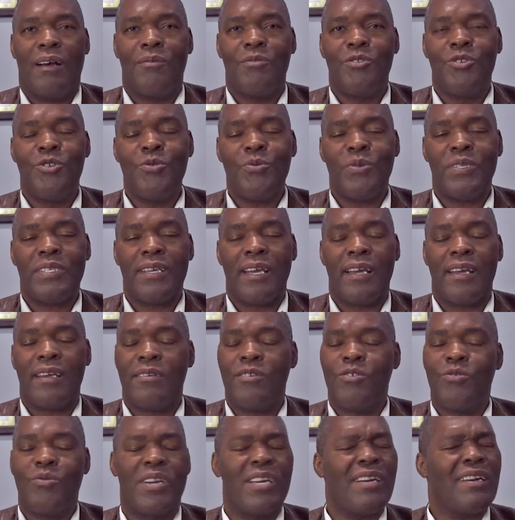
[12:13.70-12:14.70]
you
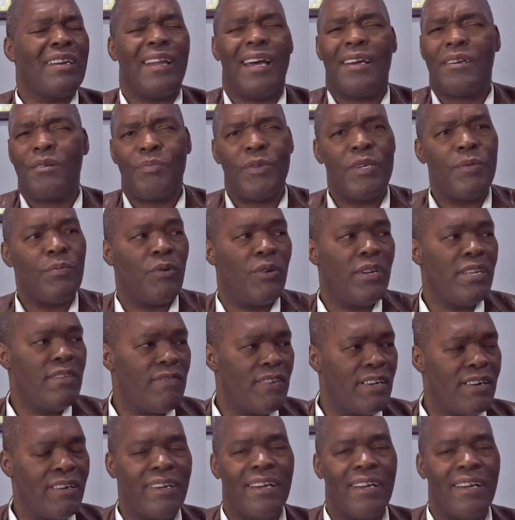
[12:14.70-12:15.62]
hear a lot of people, even